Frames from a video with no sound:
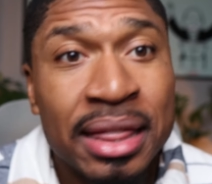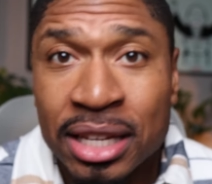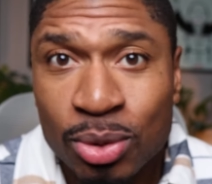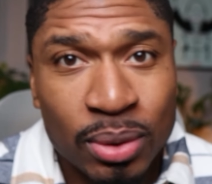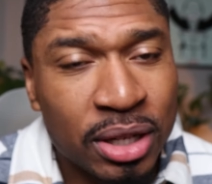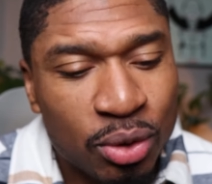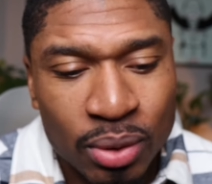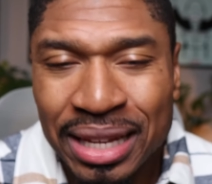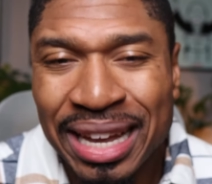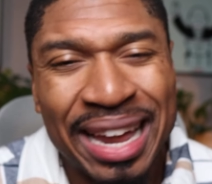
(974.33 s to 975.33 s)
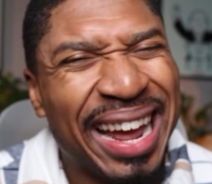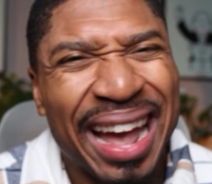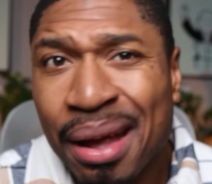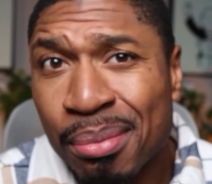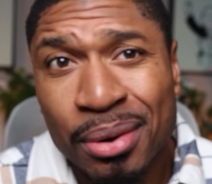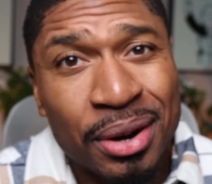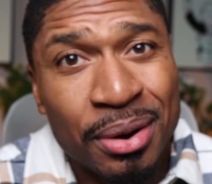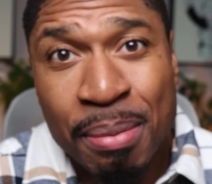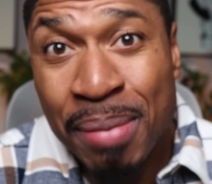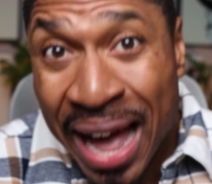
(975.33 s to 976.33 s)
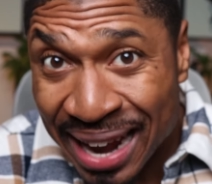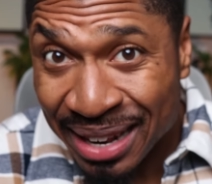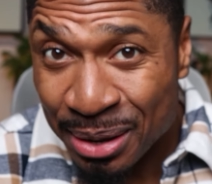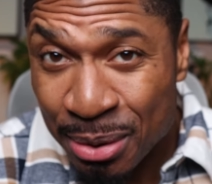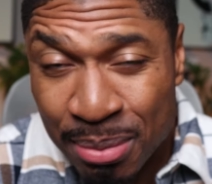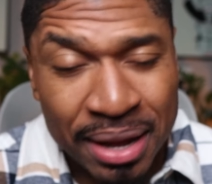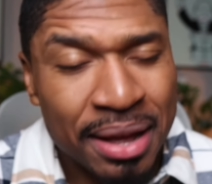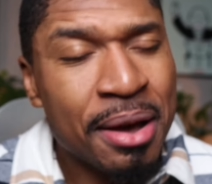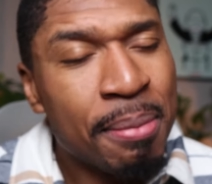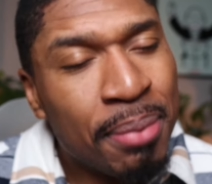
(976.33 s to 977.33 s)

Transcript: This one is really kind of hammering on the bad a little bit,